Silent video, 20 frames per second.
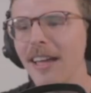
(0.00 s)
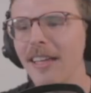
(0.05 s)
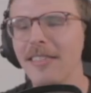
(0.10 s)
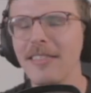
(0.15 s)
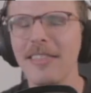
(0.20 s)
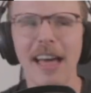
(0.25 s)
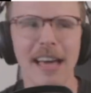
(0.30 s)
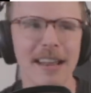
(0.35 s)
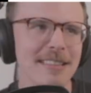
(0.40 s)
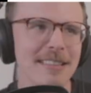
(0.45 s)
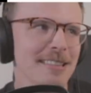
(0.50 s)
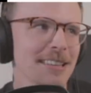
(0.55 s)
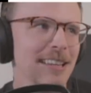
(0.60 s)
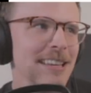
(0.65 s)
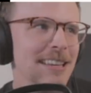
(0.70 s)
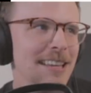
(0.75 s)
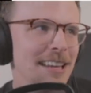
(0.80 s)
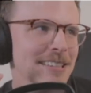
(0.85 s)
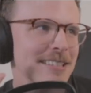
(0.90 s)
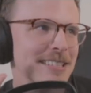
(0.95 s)
That is
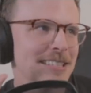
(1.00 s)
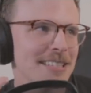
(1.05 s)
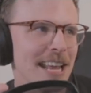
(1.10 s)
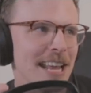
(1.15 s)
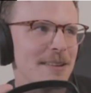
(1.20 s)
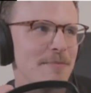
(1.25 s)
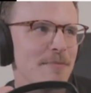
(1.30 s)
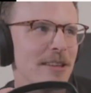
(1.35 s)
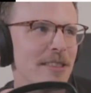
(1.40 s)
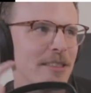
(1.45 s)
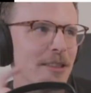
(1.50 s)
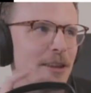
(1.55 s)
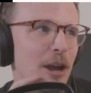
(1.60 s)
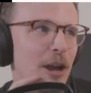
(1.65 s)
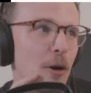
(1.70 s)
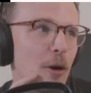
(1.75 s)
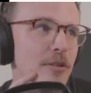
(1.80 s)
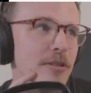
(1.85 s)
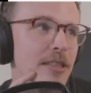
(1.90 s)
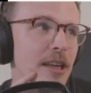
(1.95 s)
like a statement
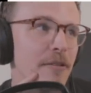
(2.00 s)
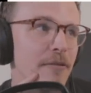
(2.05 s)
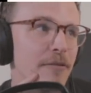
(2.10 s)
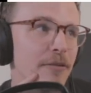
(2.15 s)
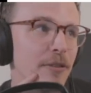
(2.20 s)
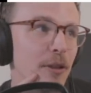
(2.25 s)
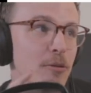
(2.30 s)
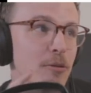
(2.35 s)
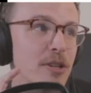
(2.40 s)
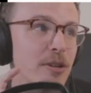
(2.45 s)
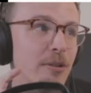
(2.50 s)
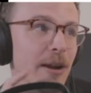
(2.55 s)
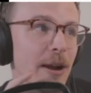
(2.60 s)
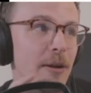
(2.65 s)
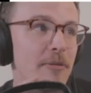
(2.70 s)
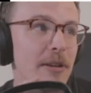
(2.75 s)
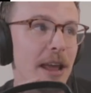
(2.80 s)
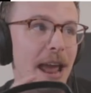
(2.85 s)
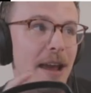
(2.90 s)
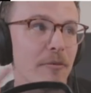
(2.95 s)
that floats
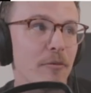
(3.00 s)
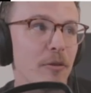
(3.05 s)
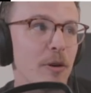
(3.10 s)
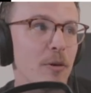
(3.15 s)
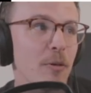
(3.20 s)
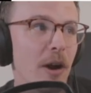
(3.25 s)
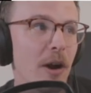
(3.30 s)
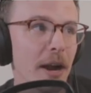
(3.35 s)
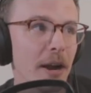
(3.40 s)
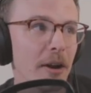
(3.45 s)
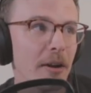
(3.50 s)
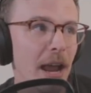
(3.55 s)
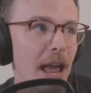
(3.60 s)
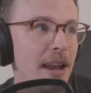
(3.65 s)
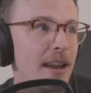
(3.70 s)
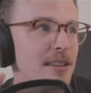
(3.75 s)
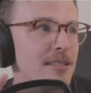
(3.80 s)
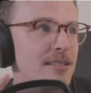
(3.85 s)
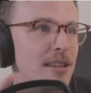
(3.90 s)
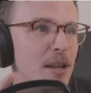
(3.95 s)
around everywhere, and it's like